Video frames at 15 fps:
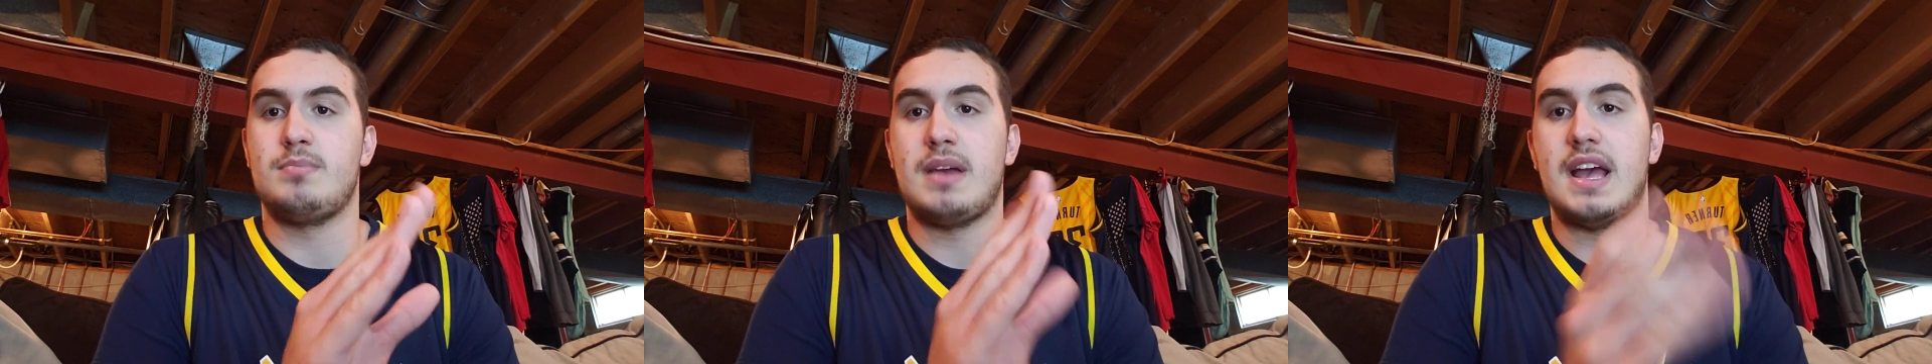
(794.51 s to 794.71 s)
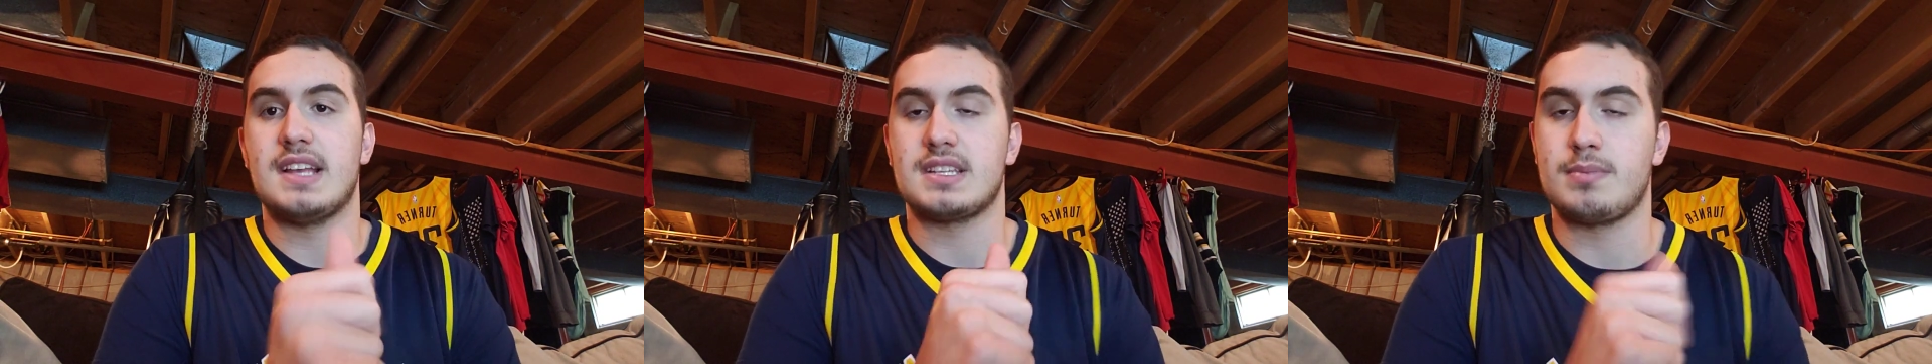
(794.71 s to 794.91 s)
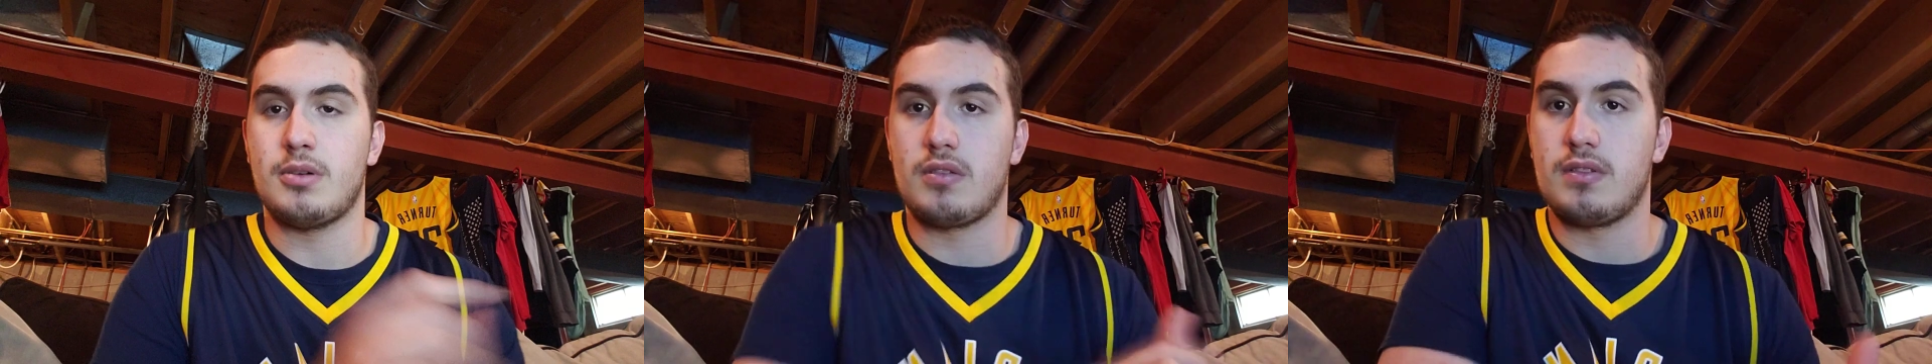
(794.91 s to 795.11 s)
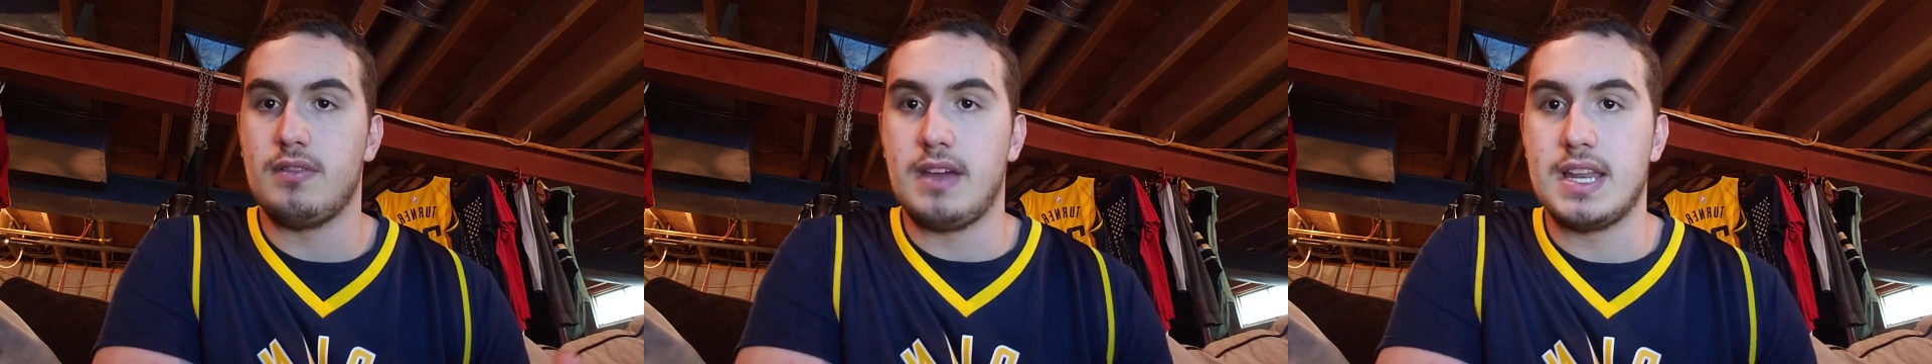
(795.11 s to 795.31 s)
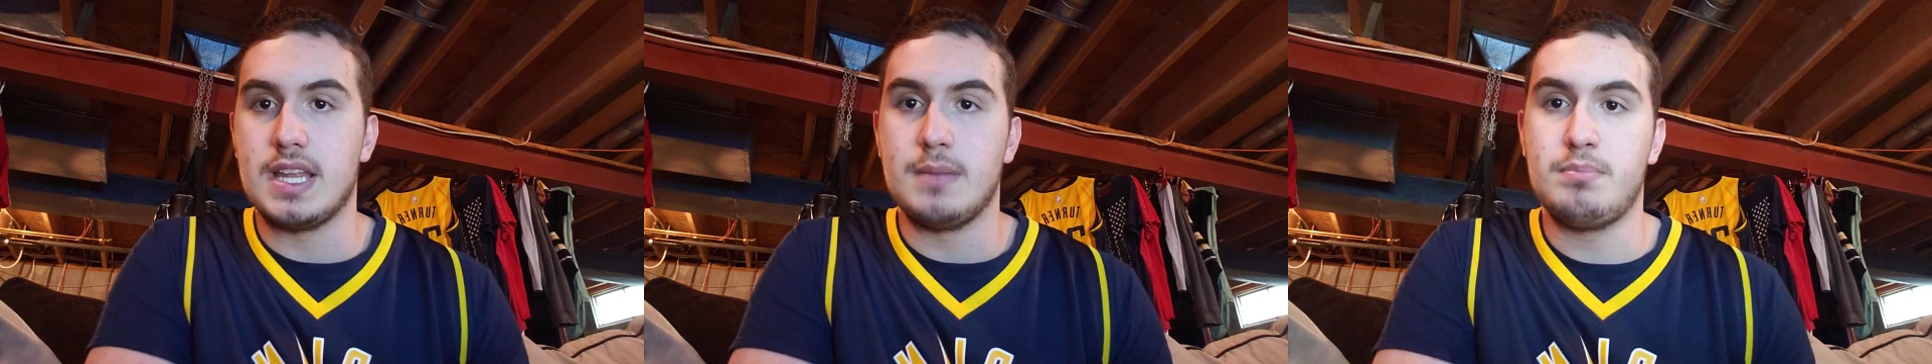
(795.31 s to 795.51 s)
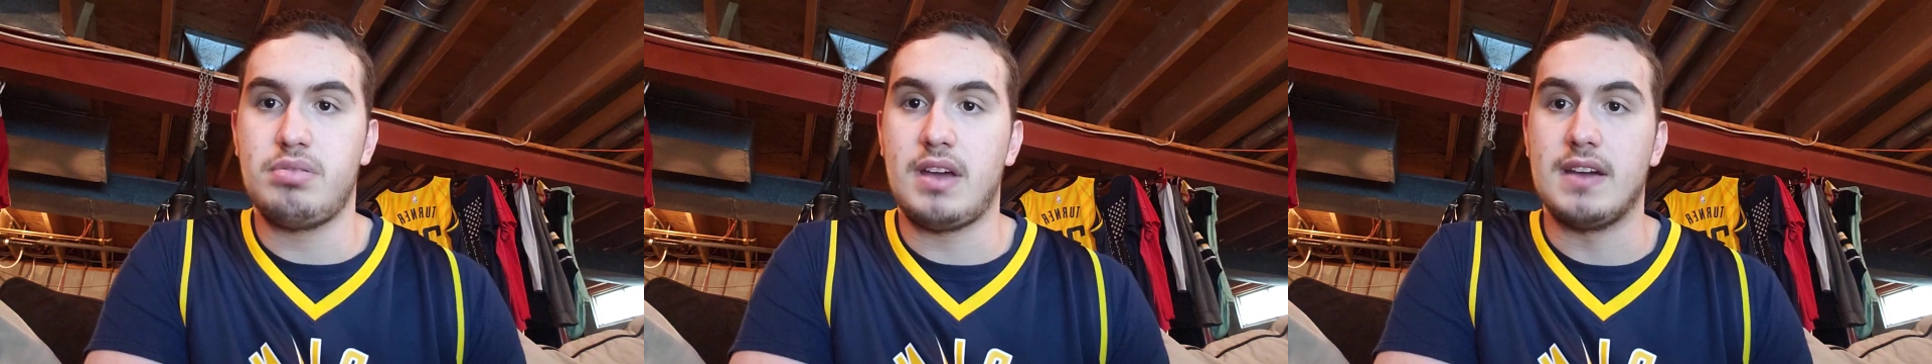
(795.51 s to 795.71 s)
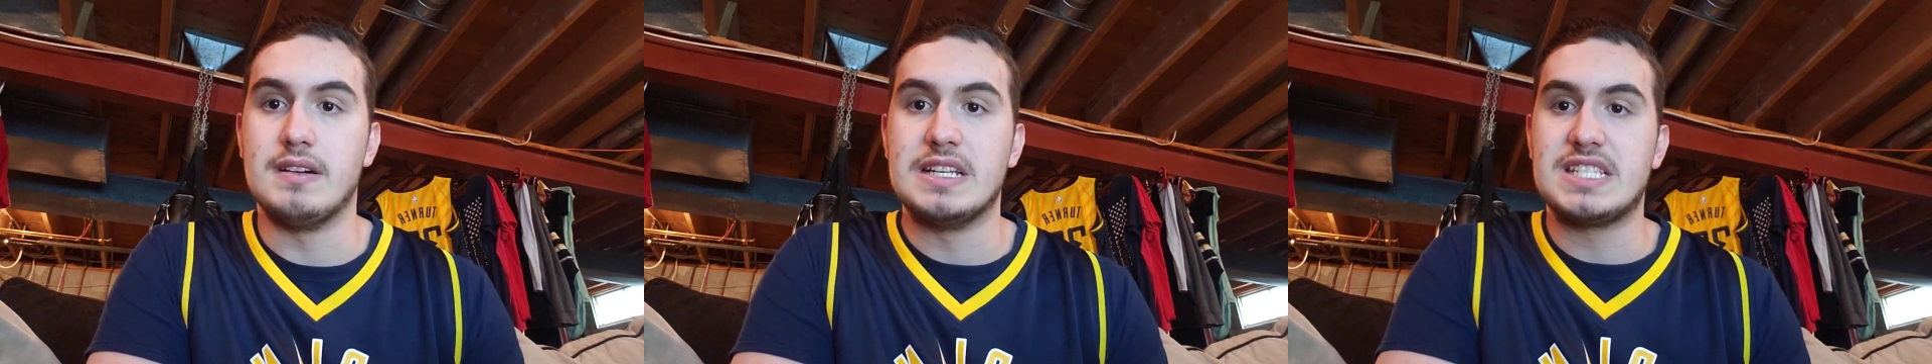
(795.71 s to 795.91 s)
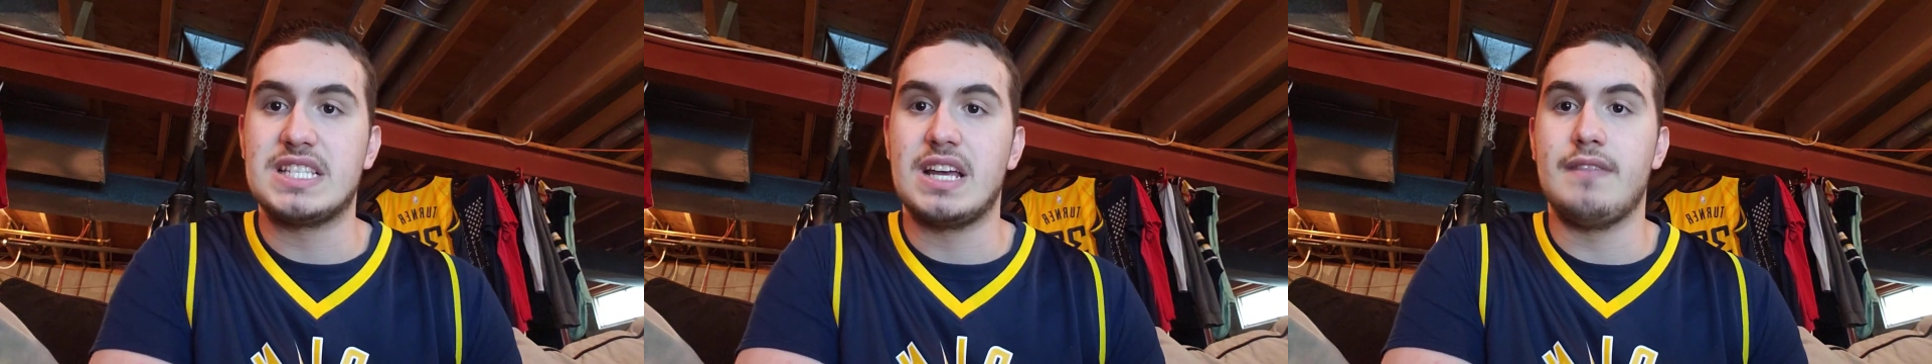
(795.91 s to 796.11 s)
basketball-related
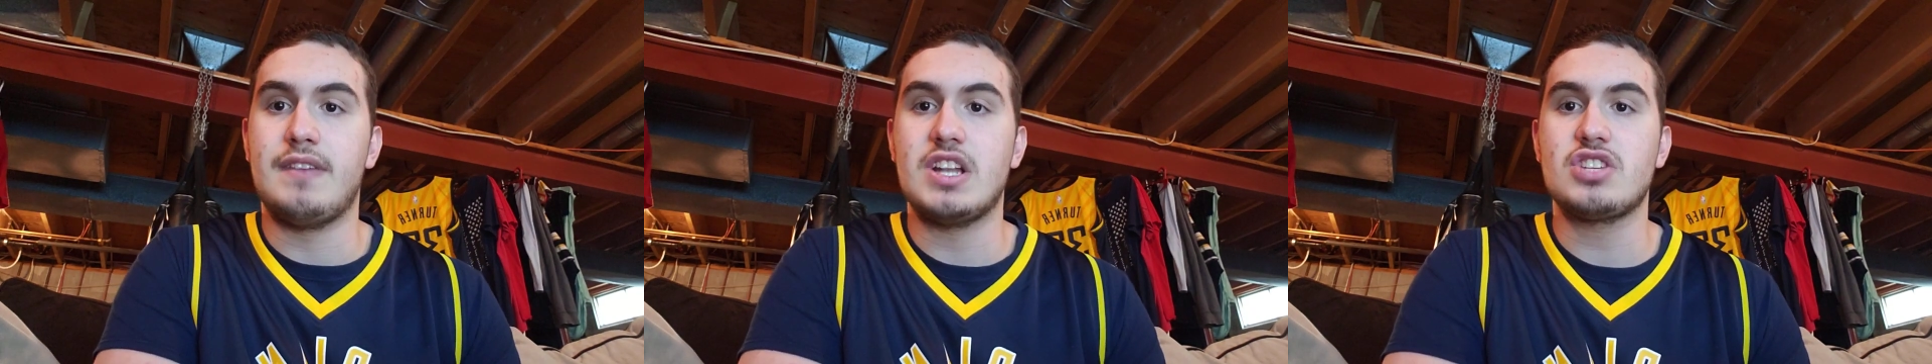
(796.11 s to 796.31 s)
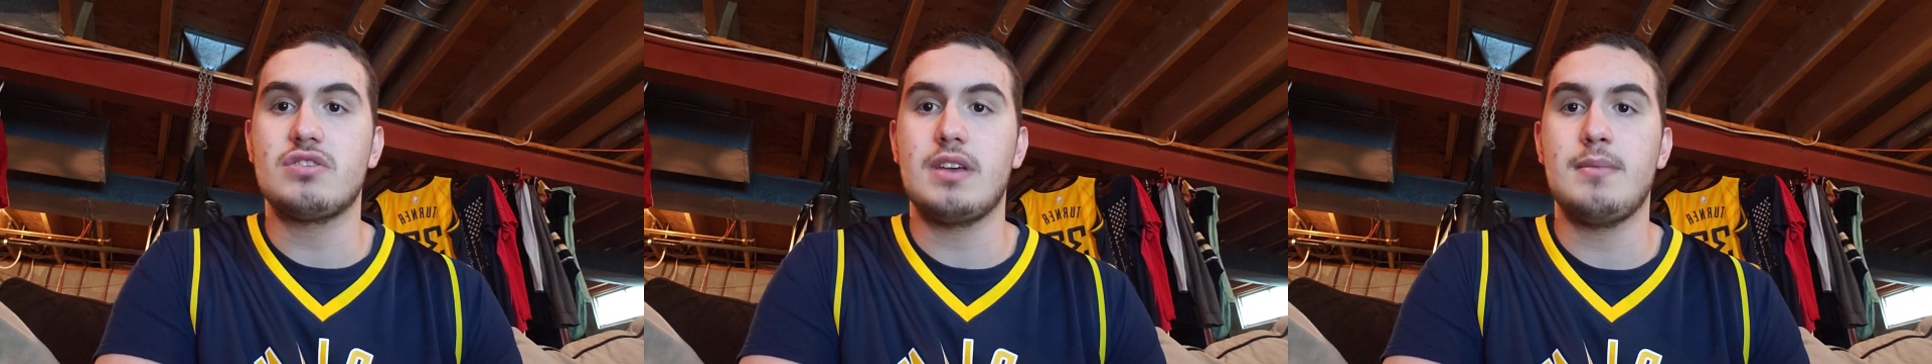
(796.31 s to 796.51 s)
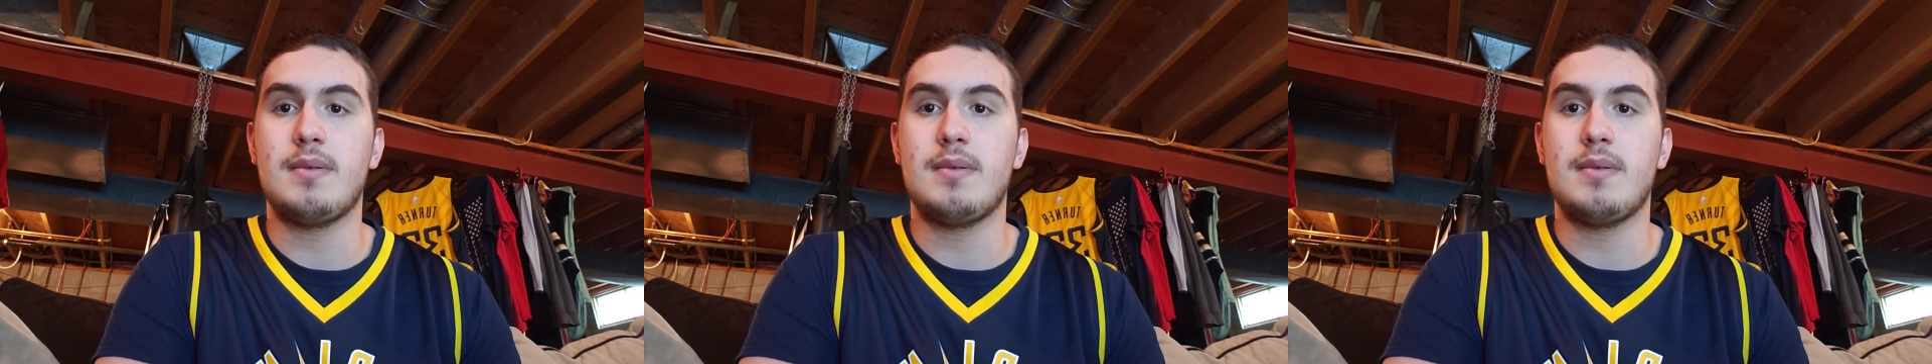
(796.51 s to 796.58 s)
playlist eventually,